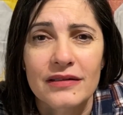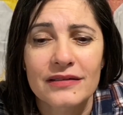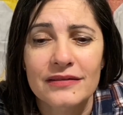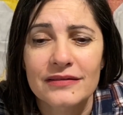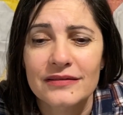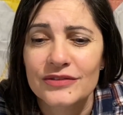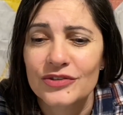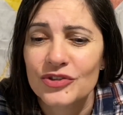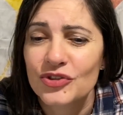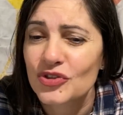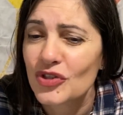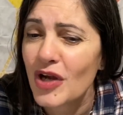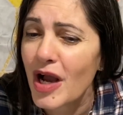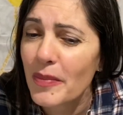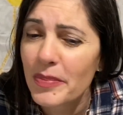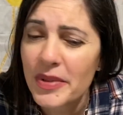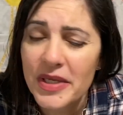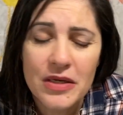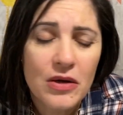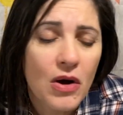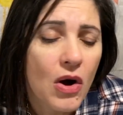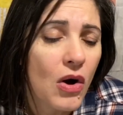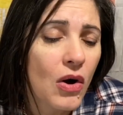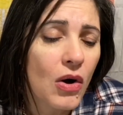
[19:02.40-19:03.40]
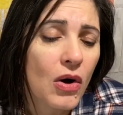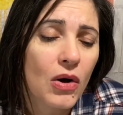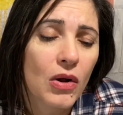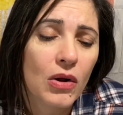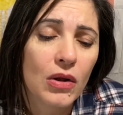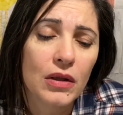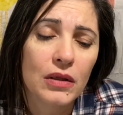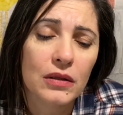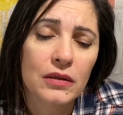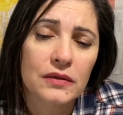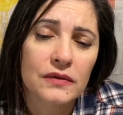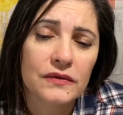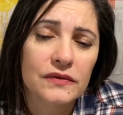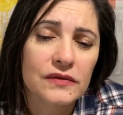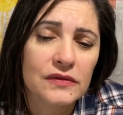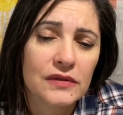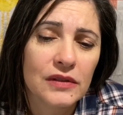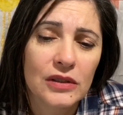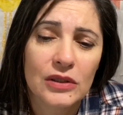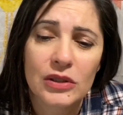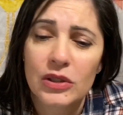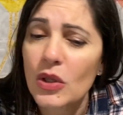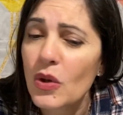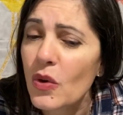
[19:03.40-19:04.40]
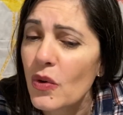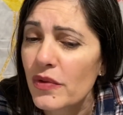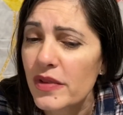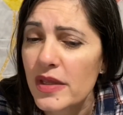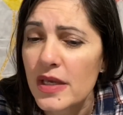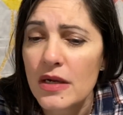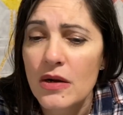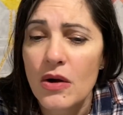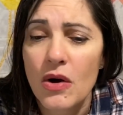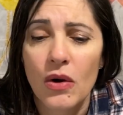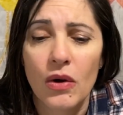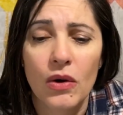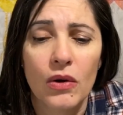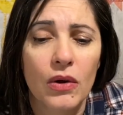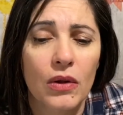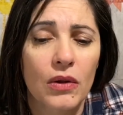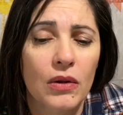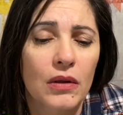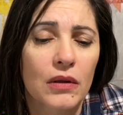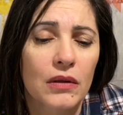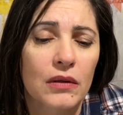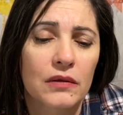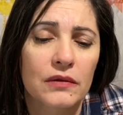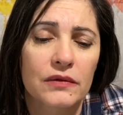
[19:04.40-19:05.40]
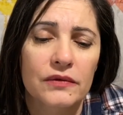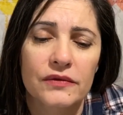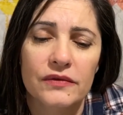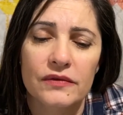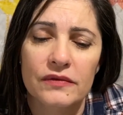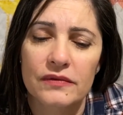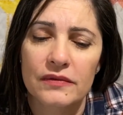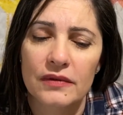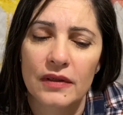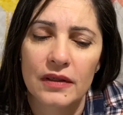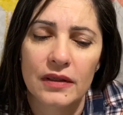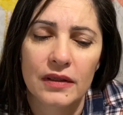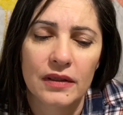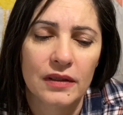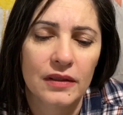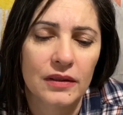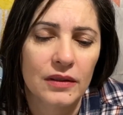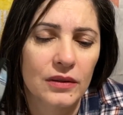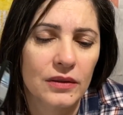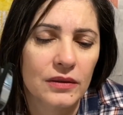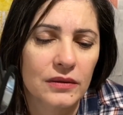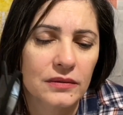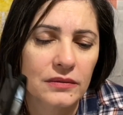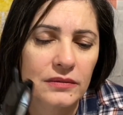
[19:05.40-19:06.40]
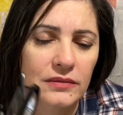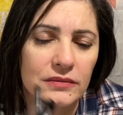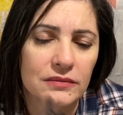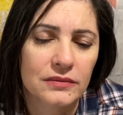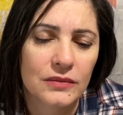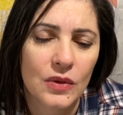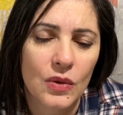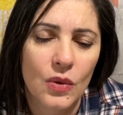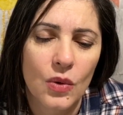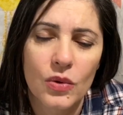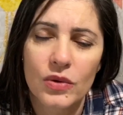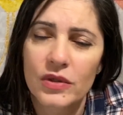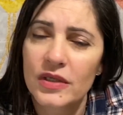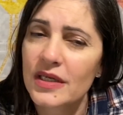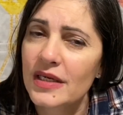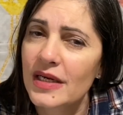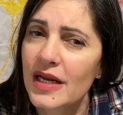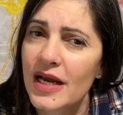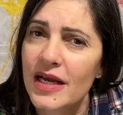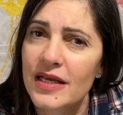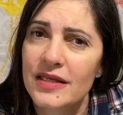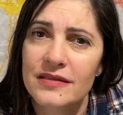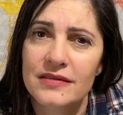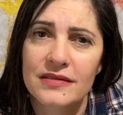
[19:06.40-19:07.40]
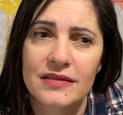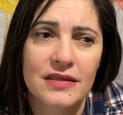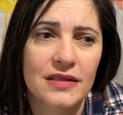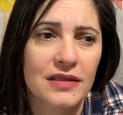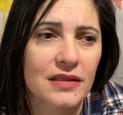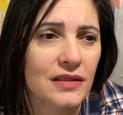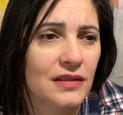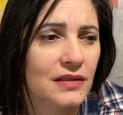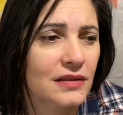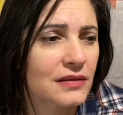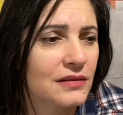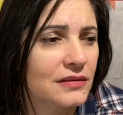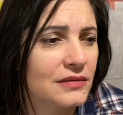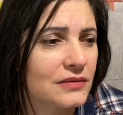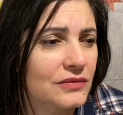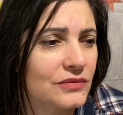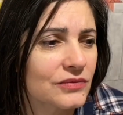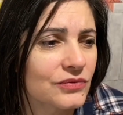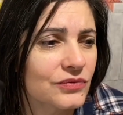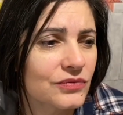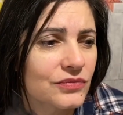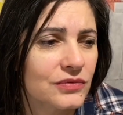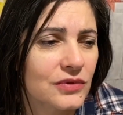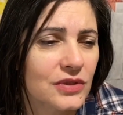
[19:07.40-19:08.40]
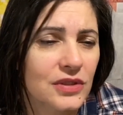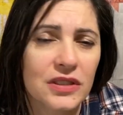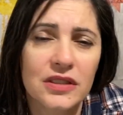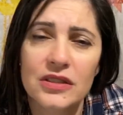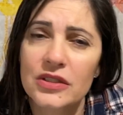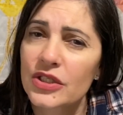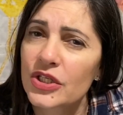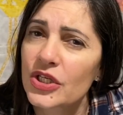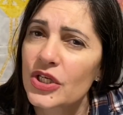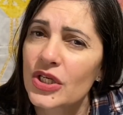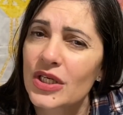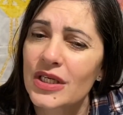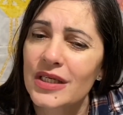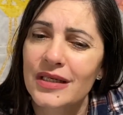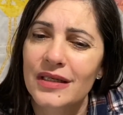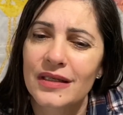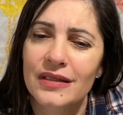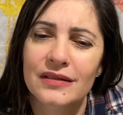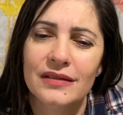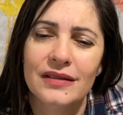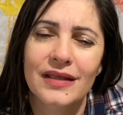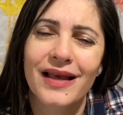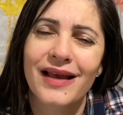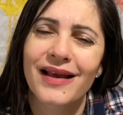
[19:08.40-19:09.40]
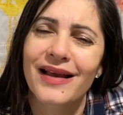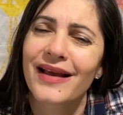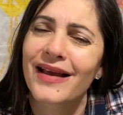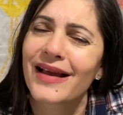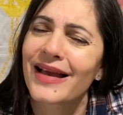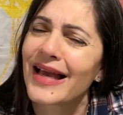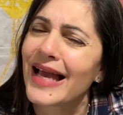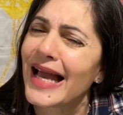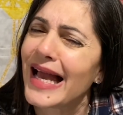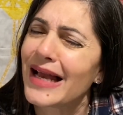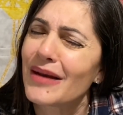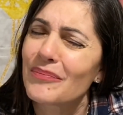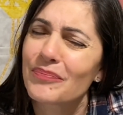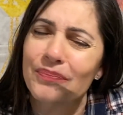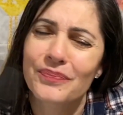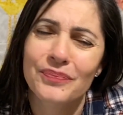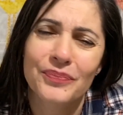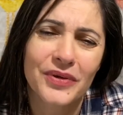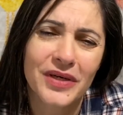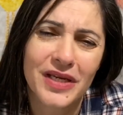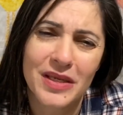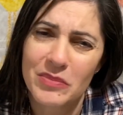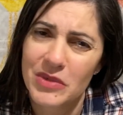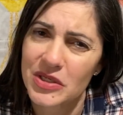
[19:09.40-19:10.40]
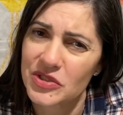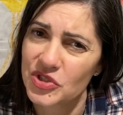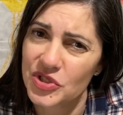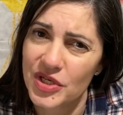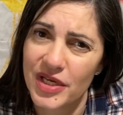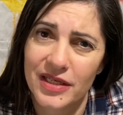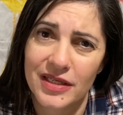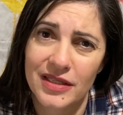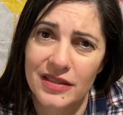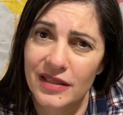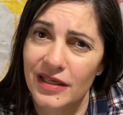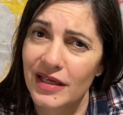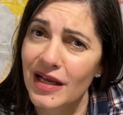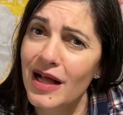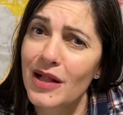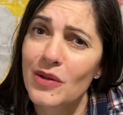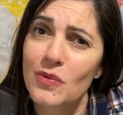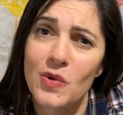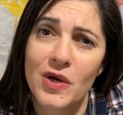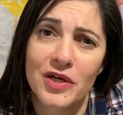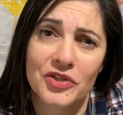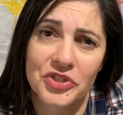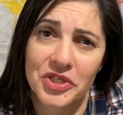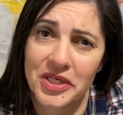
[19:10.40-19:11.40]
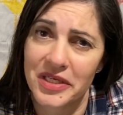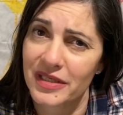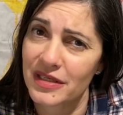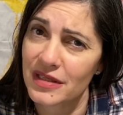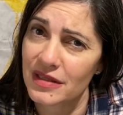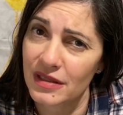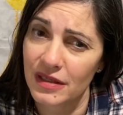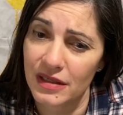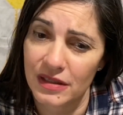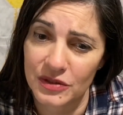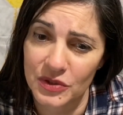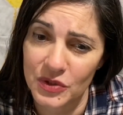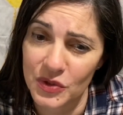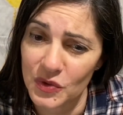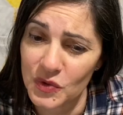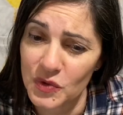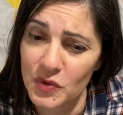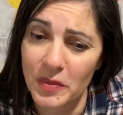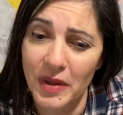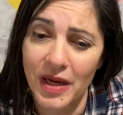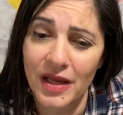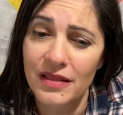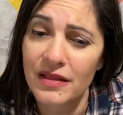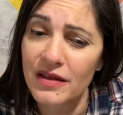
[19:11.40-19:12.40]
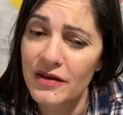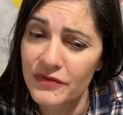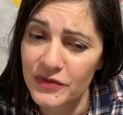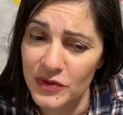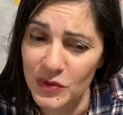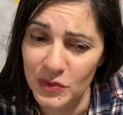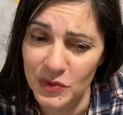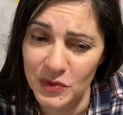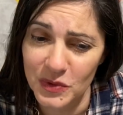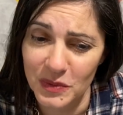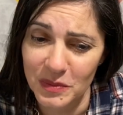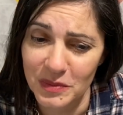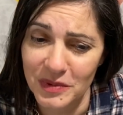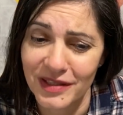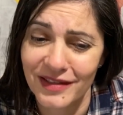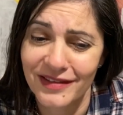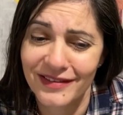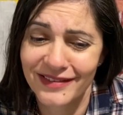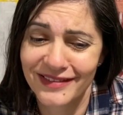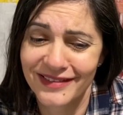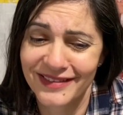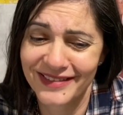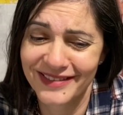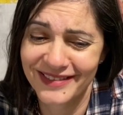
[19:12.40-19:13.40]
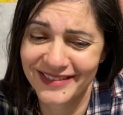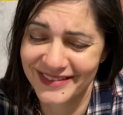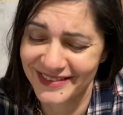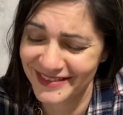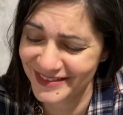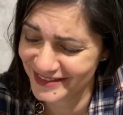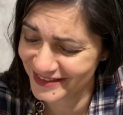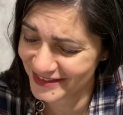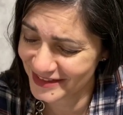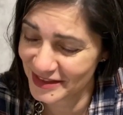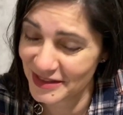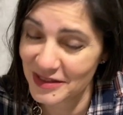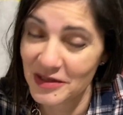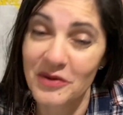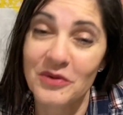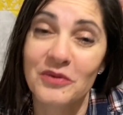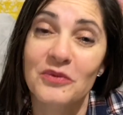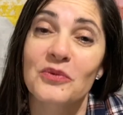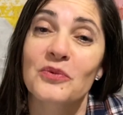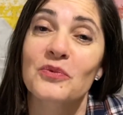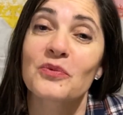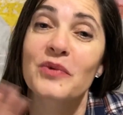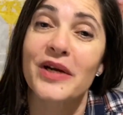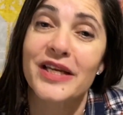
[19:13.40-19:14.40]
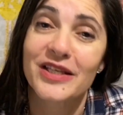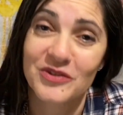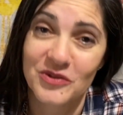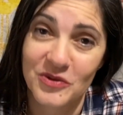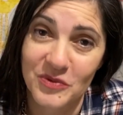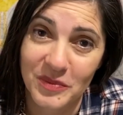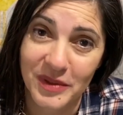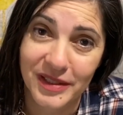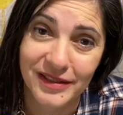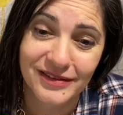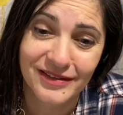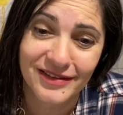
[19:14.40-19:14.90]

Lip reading: shopping hauls, clothing hauls, organizing, cooking, pretty much anything. I'll watch anything on YouTube. I love YouTube. Way too much.